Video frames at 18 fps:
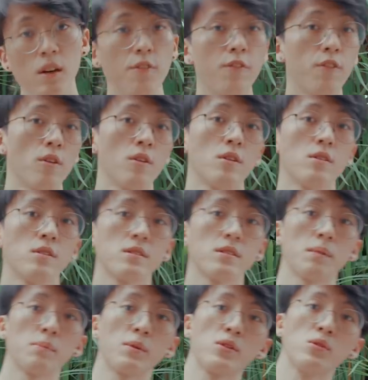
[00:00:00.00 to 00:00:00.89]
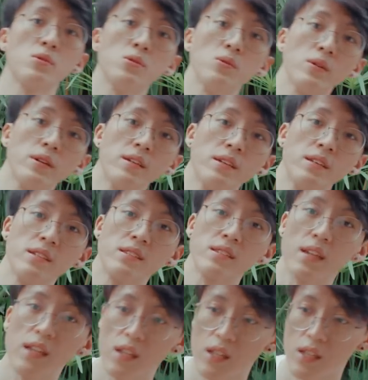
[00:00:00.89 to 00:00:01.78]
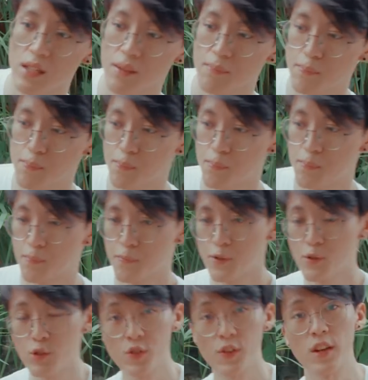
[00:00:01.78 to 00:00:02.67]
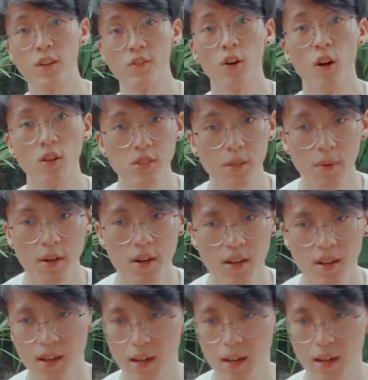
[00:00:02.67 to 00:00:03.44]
for someone who is a huge fan of concept art